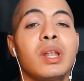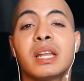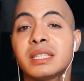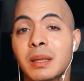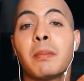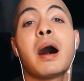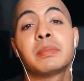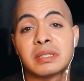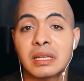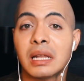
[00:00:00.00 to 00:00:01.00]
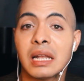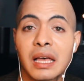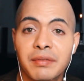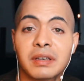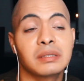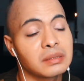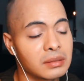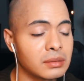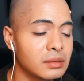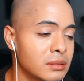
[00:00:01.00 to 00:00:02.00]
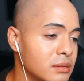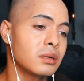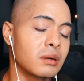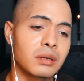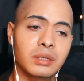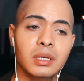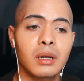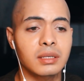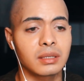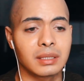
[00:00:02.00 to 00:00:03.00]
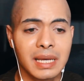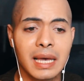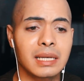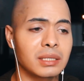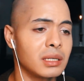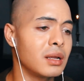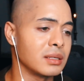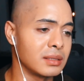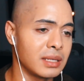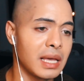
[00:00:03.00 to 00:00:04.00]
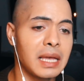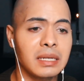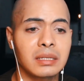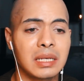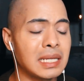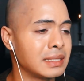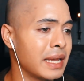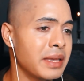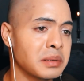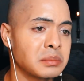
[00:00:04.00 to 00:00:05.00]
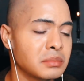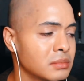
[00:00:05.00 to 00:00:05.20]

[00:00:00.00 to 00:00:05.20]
Well, at least the mom's still alive. Girl, because she lost the dad, she lost Danny. God damn.